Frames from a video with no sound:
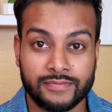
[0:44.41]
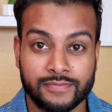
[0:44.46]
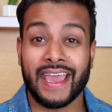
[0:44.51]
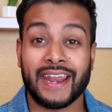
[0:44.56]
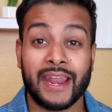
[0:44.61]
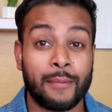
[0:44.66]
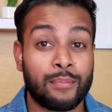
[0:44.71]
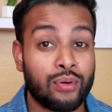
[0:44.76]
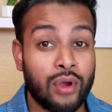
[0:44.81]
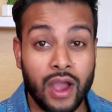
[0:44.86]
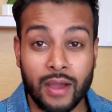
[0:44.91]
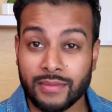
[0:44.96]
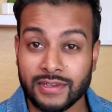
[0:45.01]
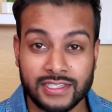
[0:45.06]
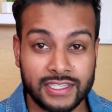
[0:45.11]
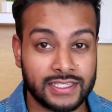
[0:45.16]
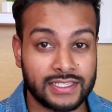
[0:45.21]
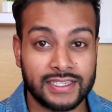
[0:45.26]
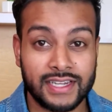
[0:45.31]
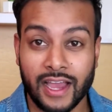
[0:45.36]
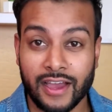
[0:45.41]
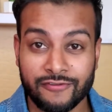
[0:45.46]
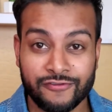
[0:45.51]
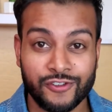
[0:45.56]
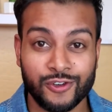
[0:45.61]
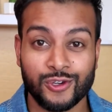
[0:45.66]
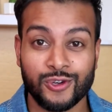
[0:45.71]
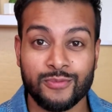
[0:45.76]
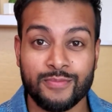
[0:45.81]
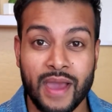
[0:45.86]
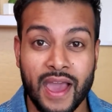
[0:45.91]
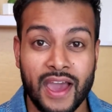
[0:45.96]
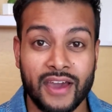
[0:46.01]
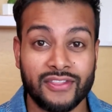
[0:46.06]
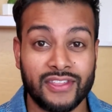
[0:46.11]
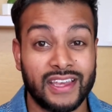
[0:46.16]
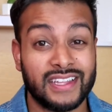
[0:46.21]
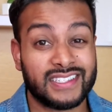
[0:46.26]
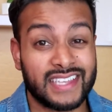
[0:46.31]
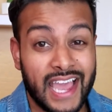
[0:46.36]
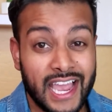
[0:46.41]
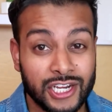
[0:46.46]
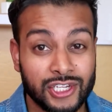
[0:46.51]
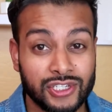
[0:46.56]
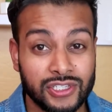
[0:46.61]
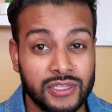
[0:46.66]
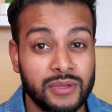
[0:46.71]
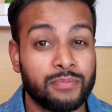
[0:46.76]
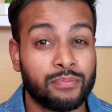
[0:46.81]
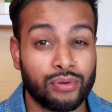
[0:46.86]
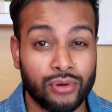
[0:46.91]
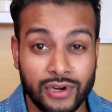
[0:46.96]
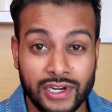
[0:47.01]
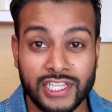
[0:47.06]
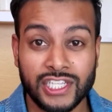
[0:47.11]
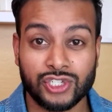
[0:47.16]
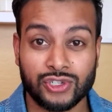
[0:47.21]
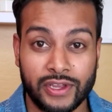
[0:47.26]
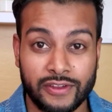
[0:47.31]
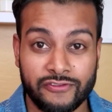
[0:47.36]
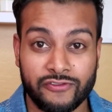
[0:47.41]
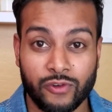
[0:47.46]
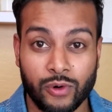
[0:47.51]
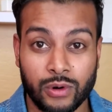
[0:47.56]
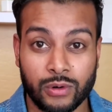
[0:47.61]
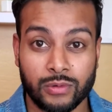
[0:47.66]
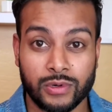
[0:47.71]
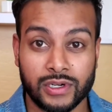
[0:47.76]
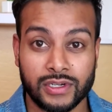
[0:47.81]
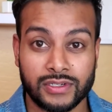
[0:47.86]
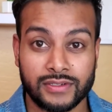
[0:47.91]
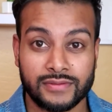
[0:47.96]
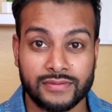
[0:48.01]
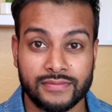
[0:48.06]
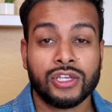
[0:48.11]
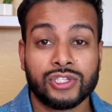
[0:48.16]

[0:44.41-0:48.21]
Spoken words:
And I promise it's not voodoo math, it's actually pretty straightforward.